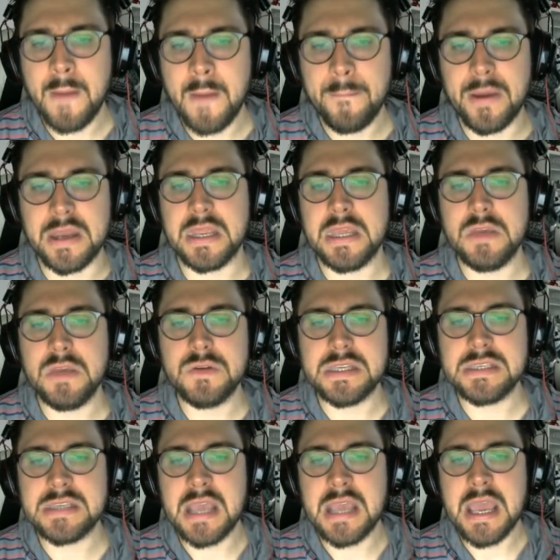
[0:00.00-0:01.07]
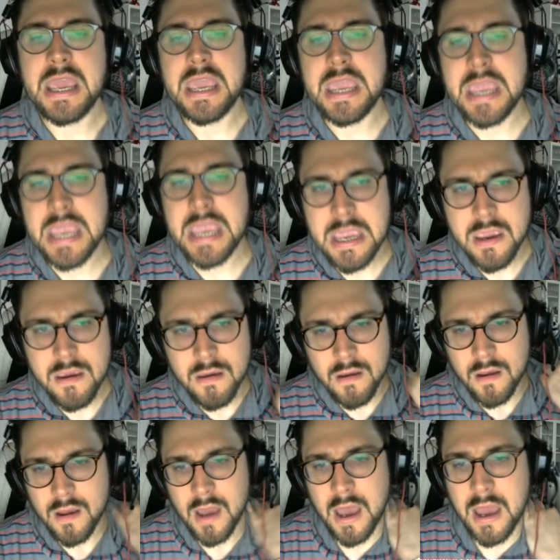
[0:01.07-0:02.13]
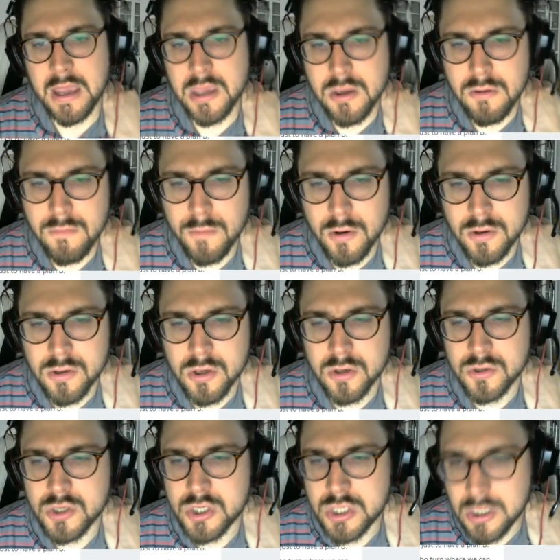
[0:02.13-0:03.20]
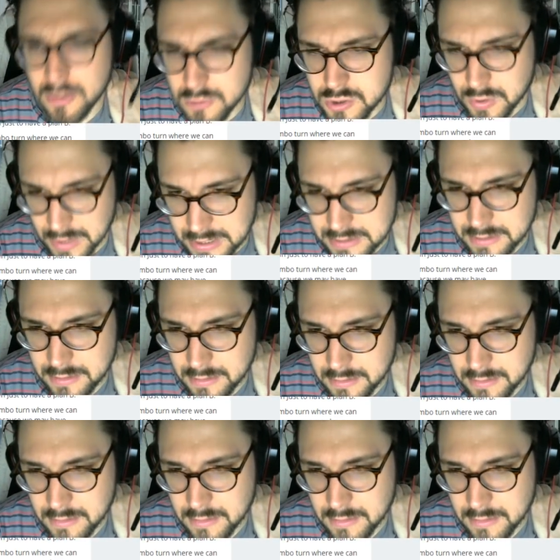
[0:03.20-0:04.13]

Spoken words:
But he uses You Murdered Her Children,